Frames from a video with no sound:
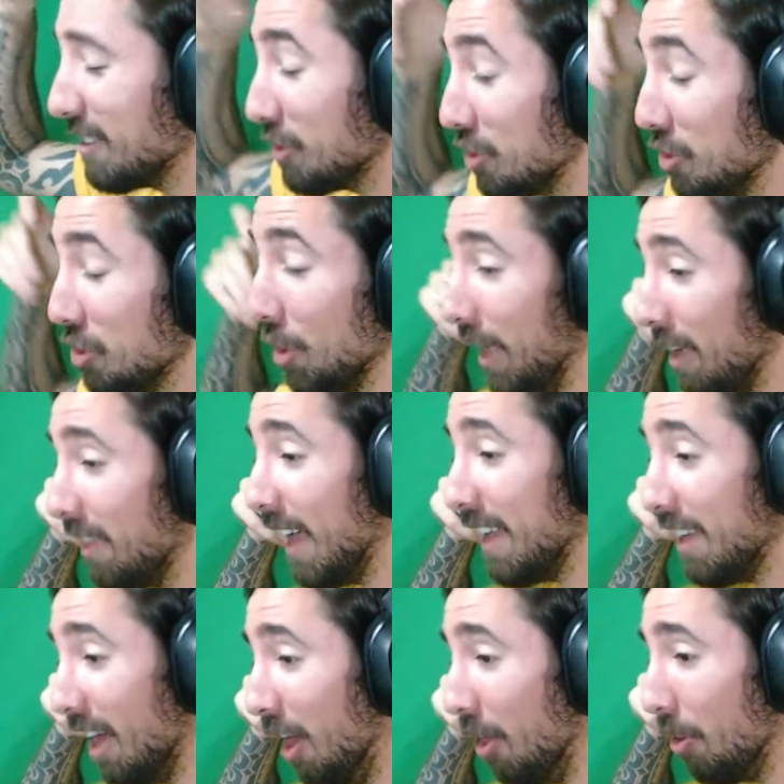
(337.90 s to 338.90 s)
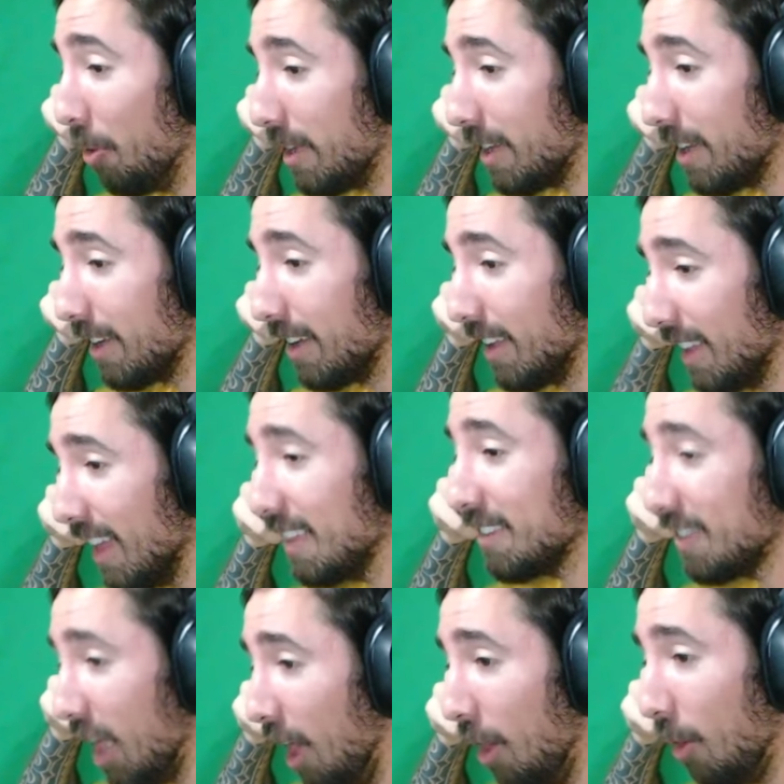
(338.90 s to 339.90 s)
Did you hear that note? Let's
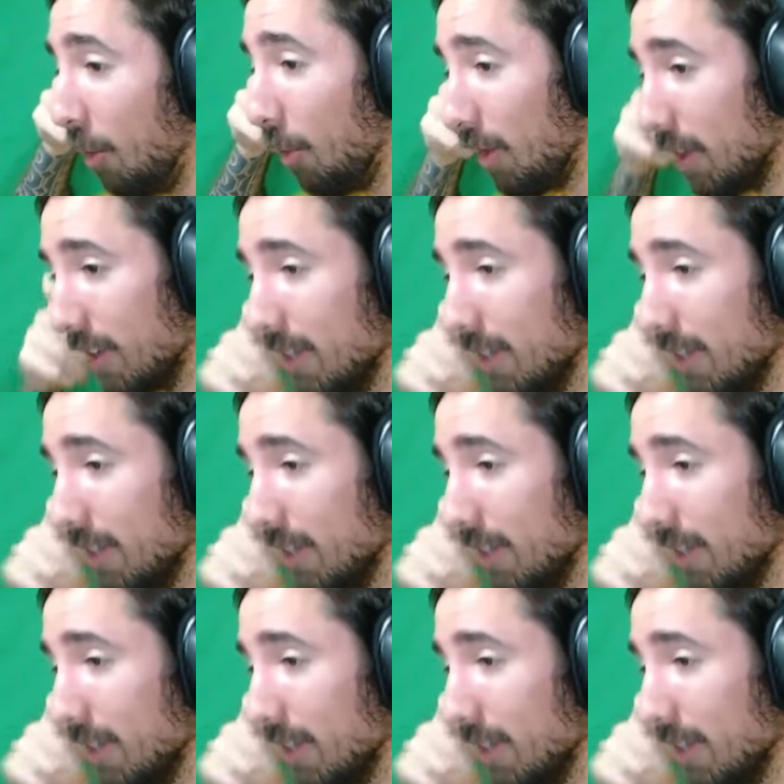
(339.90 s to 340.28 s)
go.